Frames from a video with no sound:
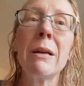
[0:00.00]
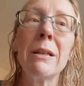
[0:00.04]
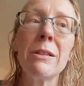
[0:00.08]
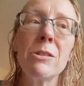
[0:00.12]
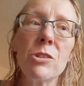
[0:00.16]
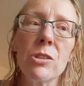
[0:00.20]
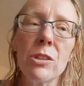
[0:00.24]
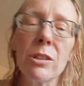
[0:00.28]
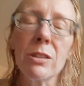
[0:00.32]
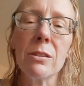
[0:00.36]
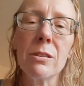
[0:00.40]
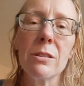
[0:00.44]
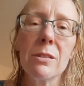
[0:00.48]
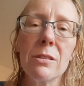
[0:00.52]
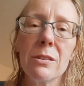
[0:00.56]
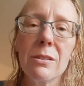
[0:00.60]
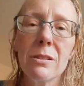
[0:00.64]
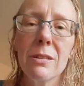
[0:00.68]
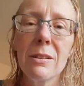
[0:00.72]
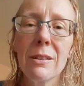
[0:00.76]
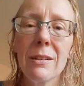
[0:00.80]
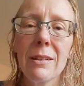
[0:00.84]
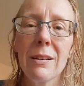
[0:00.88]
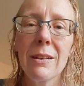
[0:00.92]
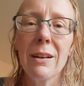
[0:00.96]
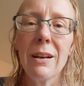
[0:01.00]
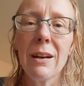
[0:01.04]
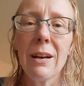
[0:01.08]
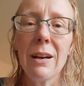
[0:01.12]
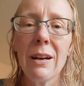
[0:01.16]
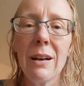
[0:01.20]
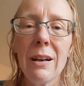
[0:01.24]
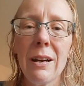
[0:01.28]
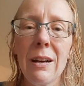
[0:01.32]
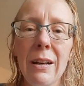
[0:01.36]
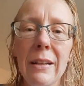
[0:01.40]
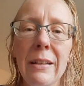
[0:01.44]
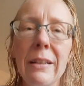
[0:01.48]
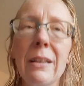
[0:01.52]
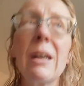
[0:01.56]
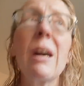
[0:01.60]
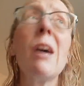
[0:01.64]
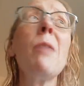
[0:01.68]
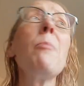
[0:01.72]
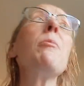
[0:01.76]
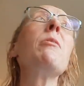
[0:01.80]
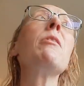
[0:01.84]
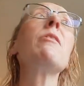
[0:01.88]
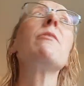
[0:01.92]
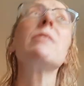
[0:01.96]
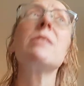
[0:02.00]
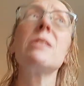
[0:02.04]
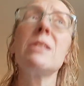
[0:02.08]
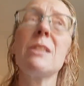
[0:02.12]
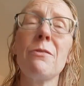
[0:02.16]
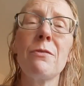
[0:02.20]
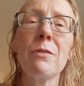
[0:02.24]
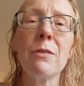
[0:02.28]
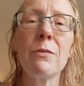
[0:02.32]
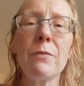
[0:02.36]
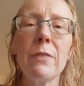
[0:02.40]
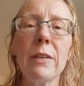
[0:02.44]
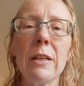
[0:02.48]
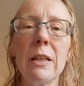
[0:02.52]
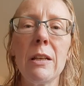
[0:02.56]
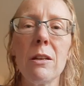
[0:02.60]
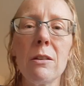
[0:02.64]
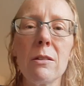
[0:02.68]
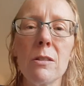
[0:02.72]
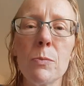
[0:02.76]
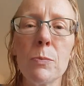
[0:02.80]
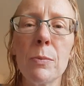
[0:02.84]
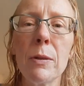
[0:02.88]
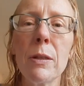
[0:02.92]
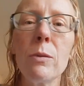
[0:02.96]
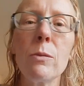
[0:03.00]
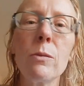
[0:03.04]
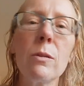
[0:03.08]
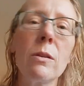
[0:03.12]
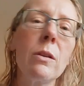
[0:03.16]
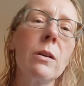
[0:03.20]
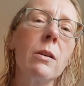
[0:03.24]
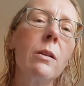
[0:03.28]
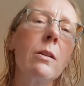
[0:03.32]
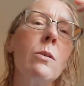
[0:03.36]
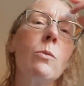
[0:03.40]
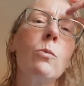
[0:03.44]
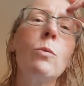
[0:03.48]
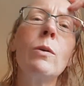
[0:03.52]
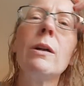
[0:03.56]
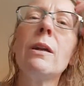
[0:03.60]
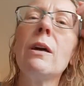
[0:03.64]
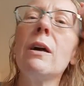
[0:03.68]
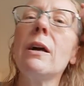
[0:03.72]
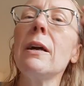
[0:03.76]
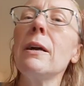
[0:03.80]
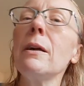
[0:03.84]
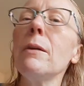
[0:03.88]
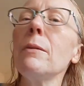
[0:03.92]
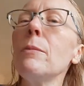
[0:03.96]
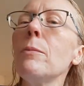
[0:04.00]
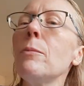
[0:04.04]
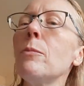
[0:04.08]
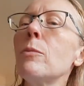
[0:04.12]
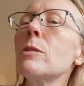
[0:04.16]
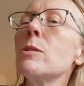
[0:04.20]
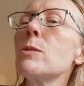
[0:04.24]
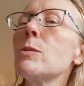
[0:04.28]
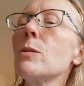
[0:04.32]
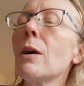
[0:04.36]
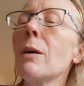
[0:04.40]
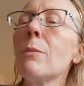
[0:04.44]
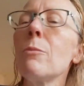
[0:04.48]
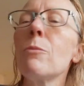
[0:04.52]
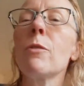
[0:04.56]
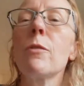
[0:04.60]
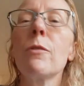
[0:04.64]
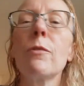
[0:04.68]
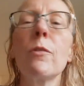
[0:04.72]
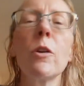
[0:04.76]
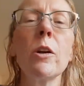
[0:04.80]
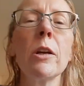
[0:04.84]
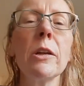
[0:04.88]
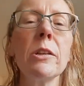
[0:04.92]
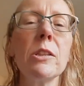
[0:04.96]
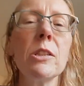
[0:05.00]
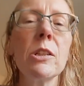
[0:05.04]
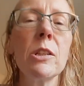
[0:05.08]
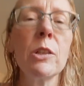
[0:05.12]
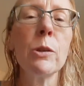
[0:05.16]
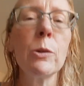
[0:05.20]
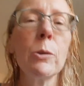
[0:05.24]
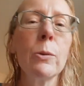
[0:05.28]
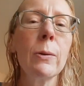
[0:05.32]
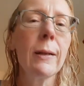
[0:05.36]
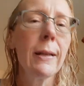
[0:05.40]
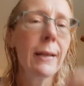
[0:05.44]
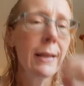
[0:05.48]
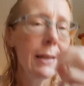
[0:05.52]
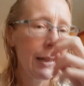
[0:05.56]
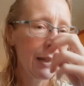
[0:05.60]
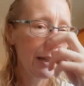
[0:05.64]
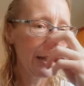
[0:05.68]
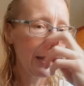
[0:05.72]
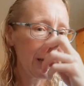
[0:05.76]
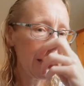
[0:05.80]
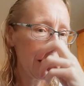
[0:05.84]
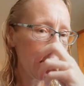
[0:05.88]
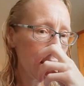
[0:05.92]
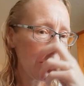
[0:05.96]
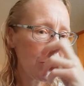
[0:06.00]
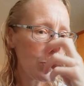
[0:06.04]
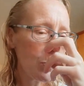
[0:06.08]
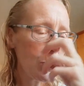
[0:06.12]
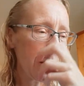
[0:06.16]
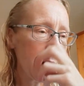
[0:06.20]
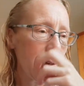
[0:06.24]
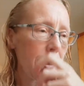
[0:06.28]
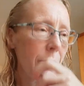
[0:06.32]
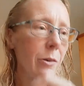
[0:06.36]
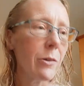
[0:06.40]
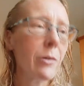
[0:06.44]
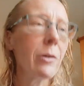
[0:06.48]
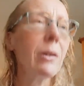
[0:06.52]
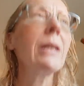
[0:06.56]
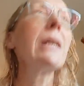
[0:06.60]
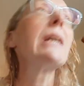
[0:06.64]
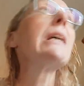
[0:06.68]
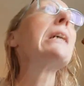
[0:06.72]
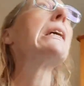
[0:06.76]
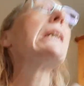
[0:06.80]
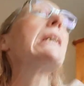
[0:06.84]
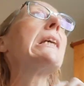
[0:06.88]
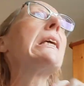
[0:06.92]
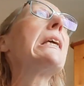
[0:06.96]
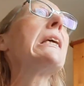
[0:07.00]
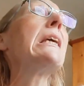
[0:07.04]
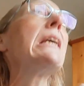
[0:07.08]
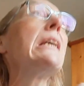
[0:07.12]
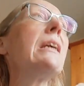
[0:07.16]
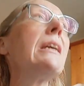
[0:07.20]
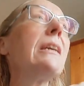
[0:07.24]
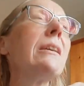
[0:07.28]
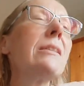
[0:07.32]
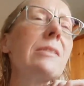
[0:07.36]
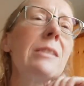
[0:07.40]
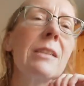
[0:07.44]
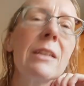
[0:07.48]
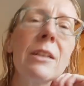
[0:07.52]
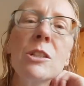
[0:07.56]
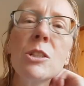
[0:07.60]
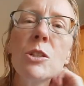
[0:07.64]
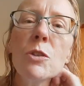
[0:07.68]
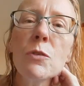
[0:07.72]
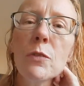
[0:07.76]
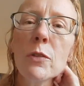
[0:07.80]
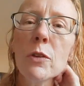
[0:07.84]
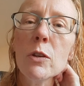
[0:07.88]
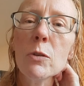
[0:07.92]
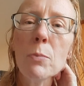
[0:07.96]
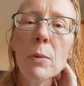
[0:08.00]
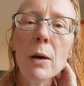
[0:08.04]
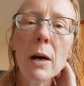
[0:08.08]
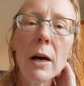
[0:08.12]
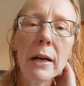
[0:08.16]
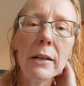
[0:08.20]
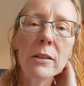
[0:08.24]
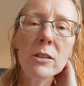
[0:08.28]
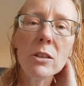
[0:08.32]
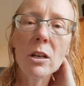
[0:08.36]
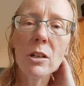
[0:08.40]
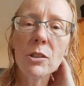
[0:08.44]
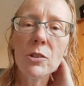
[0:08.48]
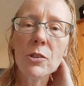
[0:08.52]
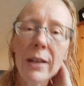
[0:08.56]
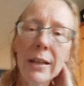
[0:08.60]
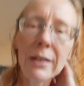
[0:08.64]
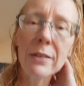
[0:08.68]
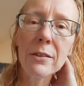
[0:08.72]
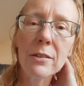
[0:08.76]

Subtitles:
in a couple of his different videos, but the one I'm referring to is where he is interviewed by Dr. Anthony Chaffee